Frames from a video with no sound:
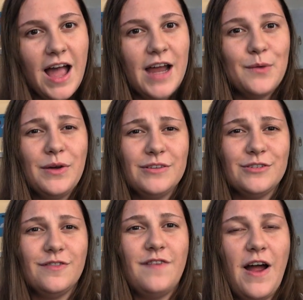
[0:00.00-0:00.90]
And we
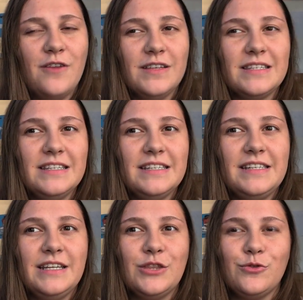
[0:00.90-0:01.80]
also found this
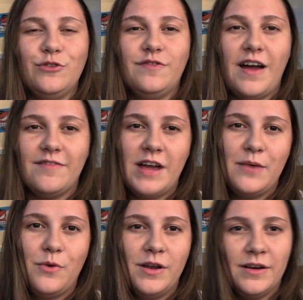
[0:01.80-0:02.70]
listing through
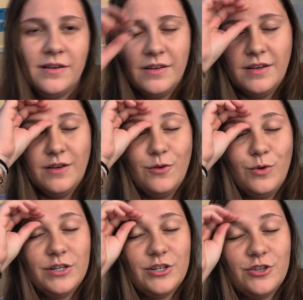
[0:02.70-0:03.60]
591,
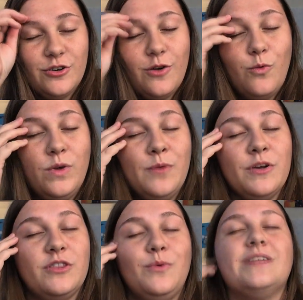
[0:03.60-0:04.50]
which we
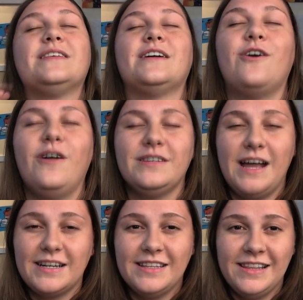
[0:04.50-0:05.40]
weren't the ones that
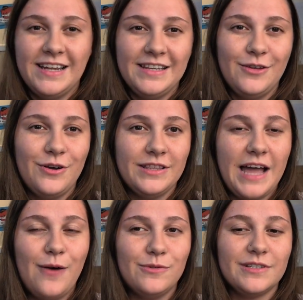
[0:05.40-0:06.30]
contacted the landlord.
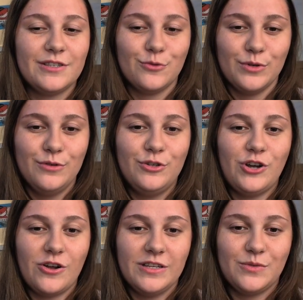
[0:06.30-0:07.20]
That was through
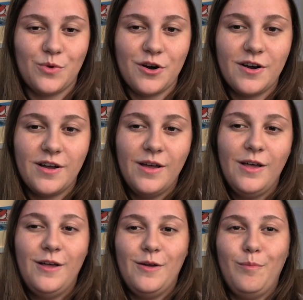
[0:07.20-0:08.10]
Charlie's work,
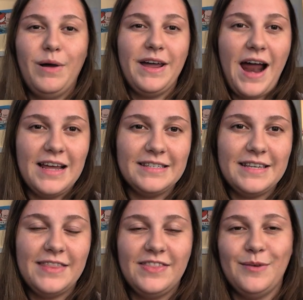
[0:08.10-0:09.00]
but I
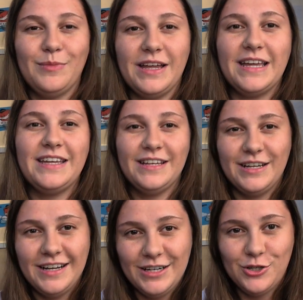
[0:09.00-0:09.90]
sent them like
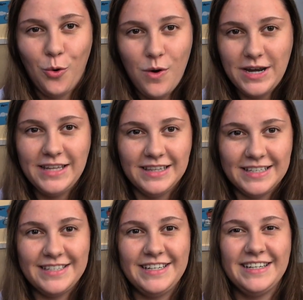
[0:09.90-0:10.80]
20
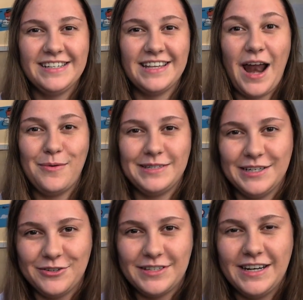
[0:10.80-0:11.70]
listings that I was
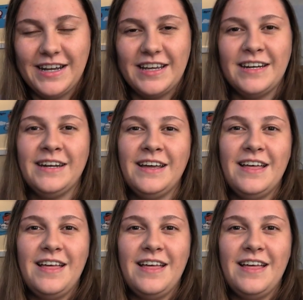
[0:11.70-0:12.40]
interested in,